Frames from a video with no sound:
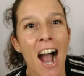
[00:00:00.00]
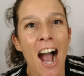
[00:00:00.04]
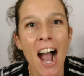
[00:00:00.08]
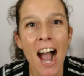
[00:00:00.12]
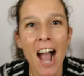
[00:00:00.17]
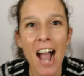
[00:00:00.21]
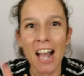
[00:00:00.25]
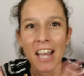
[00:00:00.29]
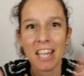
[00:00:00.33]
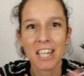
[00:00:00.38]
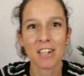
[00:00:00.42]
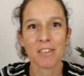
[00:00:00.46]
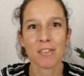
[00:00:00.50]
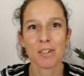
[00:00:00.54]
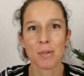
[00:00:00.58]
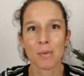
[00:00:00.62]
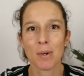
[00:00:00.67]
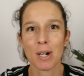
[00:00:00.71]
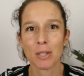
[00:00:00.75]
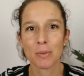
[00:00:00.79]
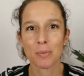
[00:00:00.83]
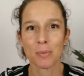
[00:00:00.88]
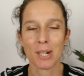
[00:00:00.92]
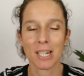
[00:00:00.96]
Hi
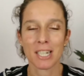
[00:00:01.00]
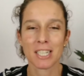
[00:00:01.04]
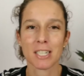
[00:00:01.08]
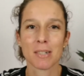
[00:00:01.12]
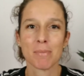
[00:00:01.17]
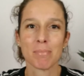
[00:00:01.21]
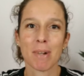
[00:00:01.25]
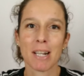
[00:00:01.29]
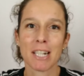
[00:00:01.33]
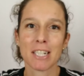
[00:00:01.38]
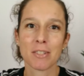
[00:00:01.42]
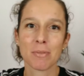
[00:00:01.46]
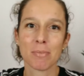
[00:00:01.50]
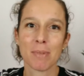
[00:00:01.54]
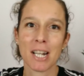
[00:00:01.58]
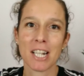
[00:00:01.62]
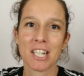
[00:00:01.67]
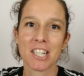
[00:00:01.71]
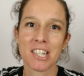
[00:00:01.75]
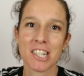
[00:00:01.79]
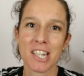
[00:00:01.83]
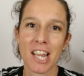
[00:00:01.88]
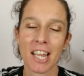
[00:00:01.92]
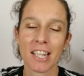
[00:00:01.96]
everyone, welcome back to
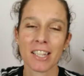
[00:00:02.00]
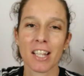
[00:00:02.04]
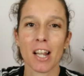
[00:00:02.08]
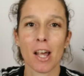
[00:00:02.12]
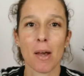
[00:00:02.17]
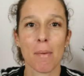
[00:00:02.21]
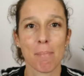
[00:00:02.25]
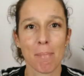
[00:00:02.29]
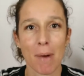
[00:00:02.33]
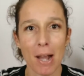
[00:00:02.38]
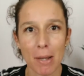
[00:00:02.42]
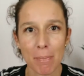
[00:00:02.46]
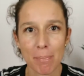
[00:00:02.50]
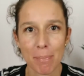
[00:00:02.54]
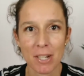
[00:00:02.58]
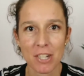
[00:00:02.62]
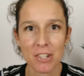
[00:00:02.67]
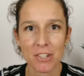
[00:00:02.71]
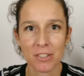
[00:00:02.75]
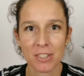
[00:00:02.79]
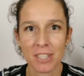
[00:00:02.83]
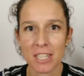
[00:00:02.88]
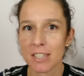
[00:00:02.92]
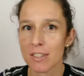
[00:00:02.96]
my channel. I'm bag
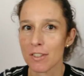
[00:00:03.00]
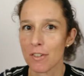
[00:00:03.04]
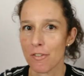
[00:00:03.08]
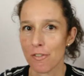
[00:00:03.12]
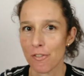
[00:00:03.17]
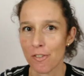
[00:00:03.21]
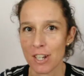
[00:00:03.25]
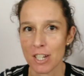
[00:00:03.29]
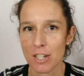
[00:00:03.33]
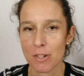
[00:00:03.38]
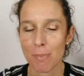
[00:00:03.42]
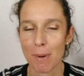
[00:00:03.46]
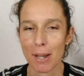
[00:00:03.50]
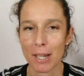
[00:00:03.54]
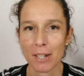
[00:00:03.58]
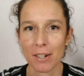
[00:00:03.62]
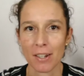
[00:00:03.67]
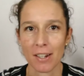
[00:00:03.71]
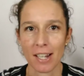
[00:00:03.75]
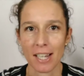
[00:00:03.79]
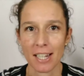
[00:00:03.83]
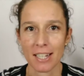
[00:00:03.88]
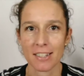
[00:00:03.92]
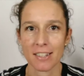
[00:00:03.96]
passionate, a French bag
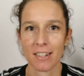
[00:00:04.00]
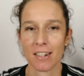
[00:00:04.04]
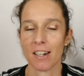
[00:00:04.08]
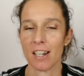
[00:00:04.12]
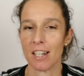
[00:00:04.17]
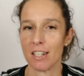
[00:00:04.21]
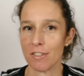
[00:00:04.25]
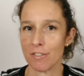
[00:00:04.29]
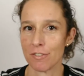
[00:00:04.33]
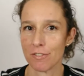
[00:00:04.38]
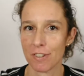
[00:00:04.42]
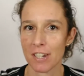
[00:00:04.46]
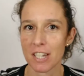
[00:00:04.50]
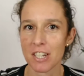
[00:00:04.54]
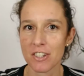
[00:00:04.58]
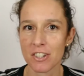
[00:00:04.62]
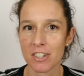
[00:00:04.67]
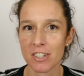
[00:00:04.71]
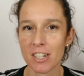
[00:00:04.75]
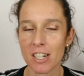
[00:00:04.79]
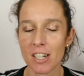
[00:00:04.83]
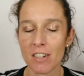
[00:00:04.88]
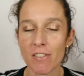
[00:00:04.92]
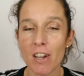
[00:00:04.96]
collector and
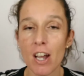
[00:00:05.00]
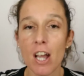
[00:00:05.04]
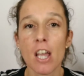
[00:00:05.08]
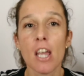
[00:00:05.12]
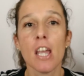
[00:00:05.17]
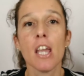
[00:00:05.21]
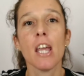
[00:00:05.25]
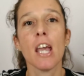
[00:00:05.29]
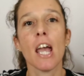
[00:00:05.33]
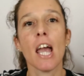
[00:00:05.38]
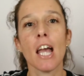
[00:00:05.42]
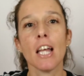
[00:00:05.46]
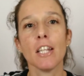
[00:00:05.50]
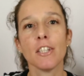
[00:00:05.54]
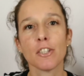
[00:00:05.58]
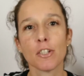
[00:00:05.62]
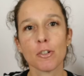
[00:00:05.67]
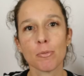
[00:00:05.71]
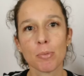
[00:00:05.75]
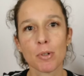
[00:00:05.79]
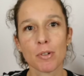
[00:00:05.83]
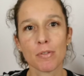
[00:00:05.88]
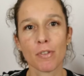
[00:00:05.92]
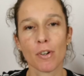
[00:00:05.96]
fashion lover, and
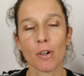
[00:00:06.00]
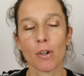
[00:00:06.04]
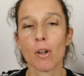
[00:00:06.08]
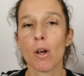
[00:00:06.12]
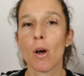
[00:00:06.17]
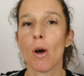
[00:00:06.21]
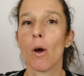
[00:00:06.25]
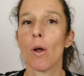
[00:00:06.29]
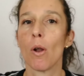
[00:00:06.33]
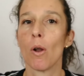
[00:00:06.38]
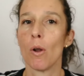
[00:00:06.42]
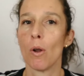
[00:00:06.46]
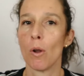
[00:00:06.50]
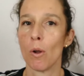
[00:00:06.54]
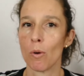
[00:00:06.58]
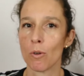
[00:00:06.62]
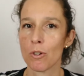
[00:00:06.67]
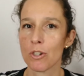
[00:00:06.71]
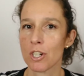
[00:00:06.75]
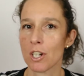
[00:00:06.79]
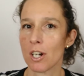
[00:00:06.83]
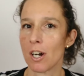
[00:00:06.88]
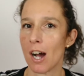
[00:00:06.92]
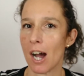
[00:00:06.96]
above all, a
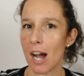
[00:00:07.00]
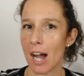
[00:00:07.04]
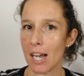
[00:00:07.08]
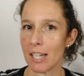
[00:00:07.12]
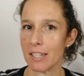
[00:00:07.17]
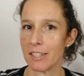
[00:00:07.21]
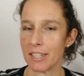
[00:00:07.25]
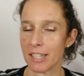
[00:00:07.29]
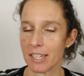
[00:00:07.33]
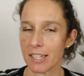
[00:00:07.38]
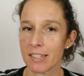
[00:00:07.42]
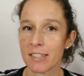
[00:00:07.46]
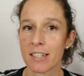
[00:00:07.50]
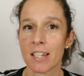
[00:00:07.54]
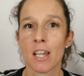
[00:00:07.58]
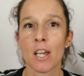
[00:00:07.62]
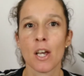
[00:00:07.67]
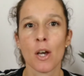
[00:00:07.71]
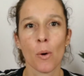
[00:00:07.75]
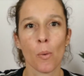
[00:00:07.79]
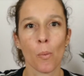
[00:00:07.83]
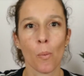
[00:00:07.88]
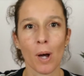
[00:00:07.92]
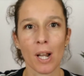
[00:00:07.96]
Longchamp addict.
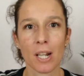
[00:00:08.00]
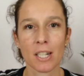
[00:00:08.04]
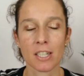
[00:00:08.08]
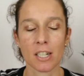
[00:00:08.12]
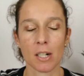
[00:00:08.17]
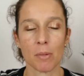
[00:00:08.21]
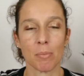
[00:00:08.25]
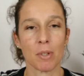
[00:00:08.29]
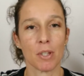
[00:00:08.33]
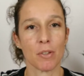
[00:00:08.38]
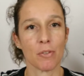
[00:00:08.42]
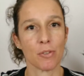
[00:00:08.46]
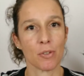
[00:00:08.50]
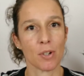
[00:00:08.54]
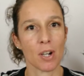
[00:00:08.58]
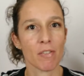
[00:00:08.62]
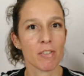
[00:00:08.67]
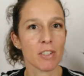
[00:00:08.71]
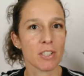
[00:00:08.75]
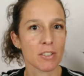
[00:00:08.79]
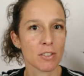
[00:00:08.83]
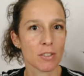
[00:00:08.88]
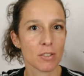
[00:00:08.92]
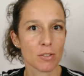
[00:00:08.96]
Welcome. If you
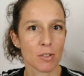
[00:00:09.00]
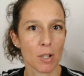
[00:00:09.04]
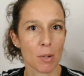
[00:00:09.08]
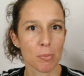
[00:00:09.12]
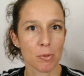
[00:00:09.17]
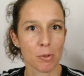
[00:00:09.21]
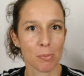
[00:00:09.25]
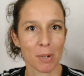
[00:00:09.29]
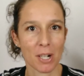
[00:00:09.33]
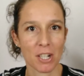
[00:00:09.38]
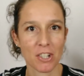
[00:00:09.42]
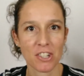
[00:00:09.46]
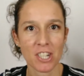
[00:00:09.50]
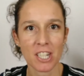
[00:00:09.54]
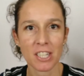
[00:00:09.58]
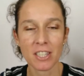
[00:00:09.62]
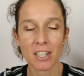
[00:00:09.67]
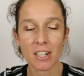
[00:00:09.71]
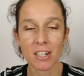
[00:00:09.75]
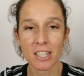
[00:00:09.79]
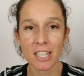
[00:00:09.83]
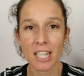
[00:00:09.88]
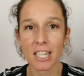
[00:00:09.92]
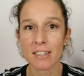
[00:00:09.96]
haven't subscribed to my
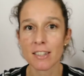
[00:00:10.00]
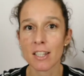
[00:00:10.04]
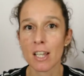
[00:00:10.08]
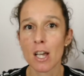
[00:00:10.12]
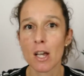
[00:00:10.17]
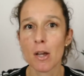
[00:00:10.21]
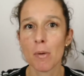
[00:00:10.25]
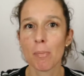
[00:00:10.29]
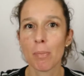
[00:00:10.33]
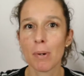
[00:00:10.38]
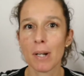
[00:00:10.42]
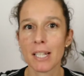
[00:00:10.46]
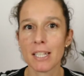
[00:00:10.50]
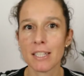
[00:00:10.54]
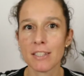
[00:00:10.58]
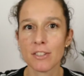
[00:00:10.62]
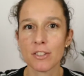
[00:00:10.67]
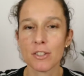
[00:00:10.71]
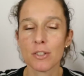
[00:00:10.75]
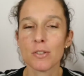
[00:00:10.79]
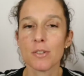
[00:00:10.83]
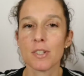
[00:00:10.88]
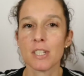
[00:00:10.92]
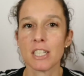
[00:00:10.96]
channel yet,
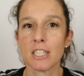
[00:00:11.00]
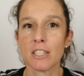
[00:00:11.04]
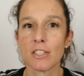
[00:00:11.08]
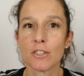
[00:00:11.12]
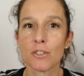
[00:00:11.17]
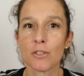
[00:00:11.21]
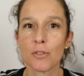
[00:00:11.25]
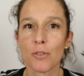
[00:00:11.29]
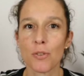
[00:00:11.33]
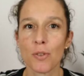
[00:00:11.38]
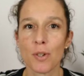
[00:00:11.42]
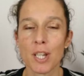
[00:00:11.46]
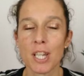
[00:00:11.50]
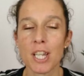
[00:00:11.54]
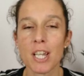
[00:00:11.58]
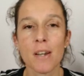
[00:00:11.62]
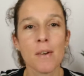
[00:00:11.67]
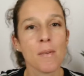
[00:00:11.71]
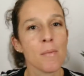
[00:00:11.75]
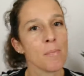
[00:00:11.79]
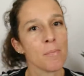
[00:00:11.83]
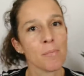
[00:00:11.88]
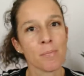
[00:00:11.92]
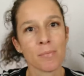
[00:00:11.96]
please do, it's free.